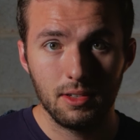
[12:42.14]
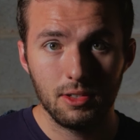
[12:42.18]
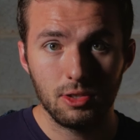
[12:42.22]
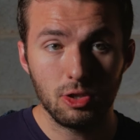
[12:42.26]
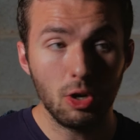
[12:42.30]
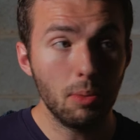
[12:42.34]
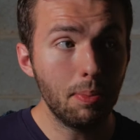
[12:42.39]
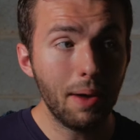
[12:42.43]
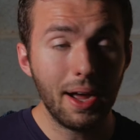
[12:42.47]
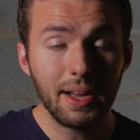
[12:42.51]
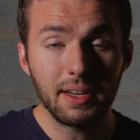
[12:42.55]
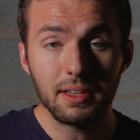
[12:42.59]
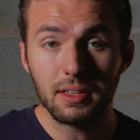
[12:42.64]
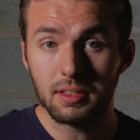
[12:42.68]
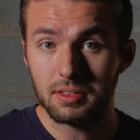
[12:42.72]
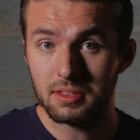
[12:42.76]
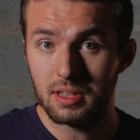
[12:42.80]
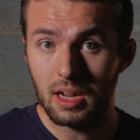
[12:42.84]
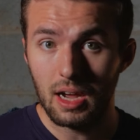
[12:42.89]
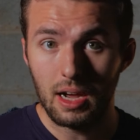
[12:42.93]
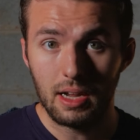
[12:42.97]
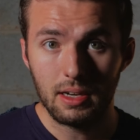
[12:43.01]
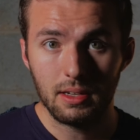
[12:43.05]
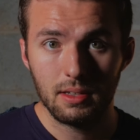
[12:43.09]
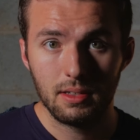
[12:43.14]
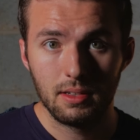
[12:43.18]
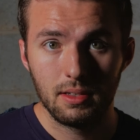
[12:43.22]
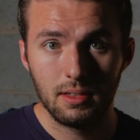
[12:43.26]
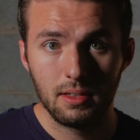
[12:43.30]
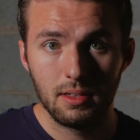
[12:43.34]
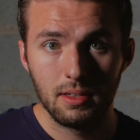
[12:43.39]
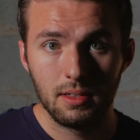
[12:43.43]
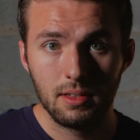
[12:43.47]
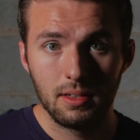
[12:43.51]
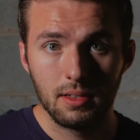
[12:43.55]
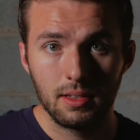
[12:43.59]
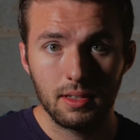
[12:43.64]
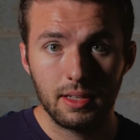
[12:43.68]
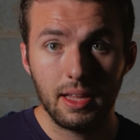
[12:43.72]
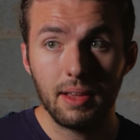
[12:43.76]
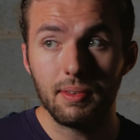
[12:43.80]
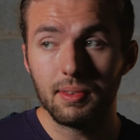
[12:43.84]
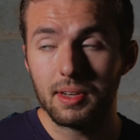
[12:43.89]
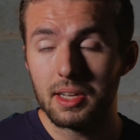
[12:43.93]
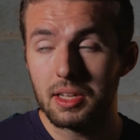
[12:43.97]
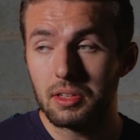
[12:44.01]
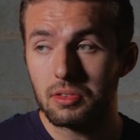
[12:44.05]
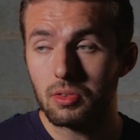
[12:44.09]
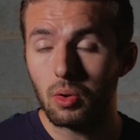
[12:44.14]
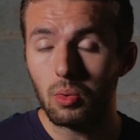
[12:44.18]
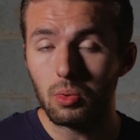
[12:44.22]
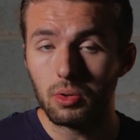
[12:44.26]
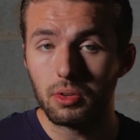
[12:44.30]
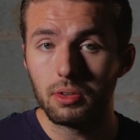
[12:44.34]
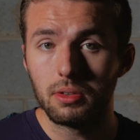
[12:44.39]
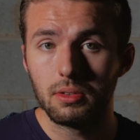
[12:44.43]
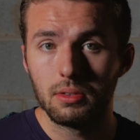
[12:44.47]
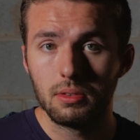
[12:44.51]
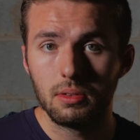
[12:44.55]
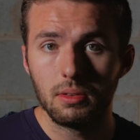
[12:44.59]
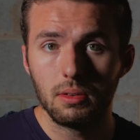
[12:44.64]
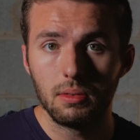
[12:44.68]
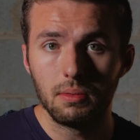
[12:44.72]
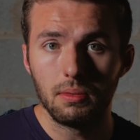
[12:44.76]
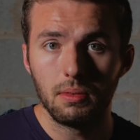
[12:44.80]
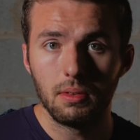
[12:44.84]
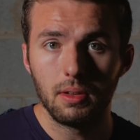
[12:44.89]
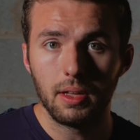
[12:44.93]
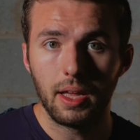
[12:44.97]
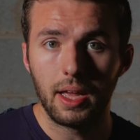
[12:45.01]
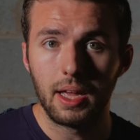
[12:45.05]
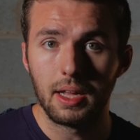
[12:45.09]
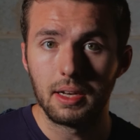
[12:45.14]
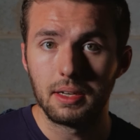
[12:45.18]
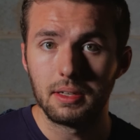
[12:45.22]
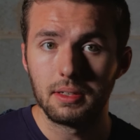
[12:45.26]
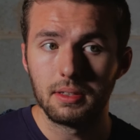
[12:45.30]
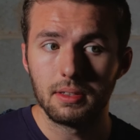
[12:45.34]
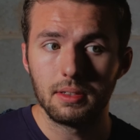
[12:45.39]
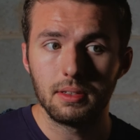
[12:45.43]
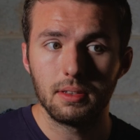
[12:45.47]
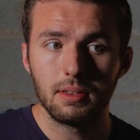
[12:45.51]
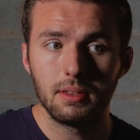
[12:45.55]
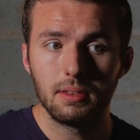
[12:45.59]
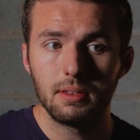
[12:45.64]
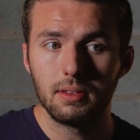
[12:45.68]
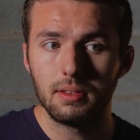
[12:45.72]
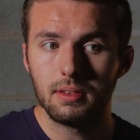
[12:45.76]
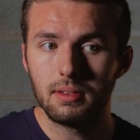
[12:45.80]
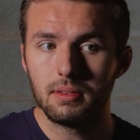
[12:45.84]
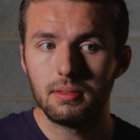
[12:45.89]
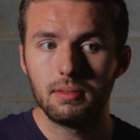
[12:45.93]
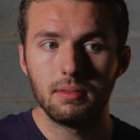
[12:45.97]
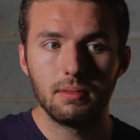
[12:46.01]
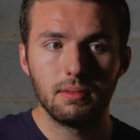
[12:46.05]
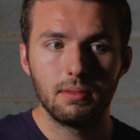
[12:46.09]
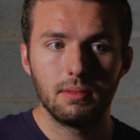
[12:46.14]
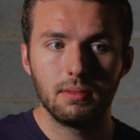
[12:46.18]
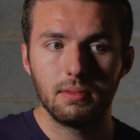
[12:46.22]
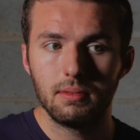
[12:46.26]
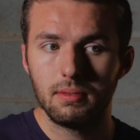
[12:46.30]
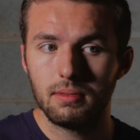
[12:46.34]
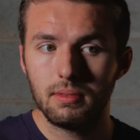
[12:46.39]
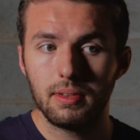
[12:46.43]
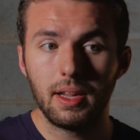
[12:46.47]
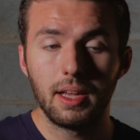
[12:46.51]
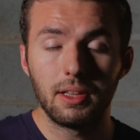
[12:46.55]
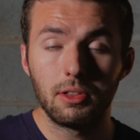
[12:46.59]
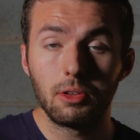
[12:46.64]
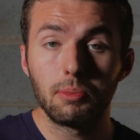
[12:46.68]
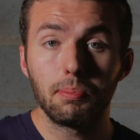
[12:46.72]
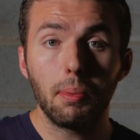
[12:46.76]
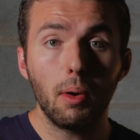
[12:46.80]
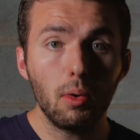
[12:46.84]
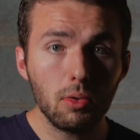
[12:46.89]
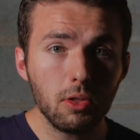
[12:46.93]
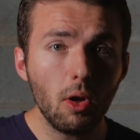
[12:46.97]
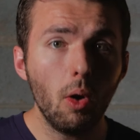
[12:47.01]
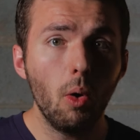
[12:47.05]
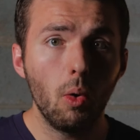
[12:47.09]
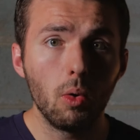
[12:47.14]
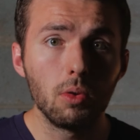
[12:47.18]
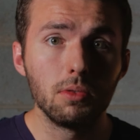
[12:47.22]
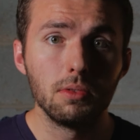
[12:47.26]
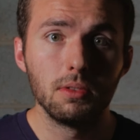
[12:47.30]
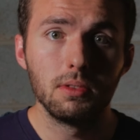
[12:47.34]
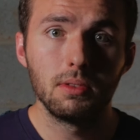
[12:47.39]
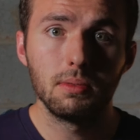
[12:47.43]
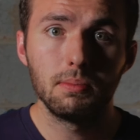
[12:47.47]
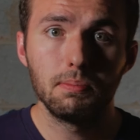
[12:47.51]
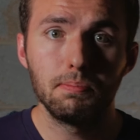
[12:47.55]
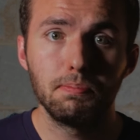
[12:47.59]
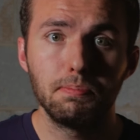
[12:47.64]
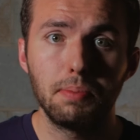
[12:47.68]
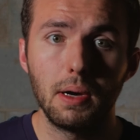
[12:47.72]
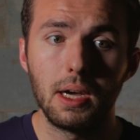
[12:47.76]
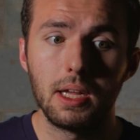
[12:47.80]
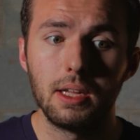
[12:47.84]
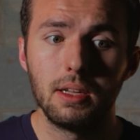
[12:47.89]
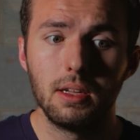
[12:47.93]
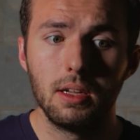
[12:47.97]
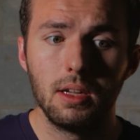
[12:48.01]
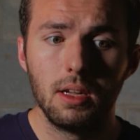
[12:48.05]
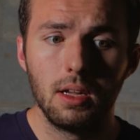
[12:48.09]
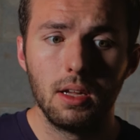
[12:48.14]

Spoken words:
Joe Biden does not, given he's older. And yeah, they're both old, but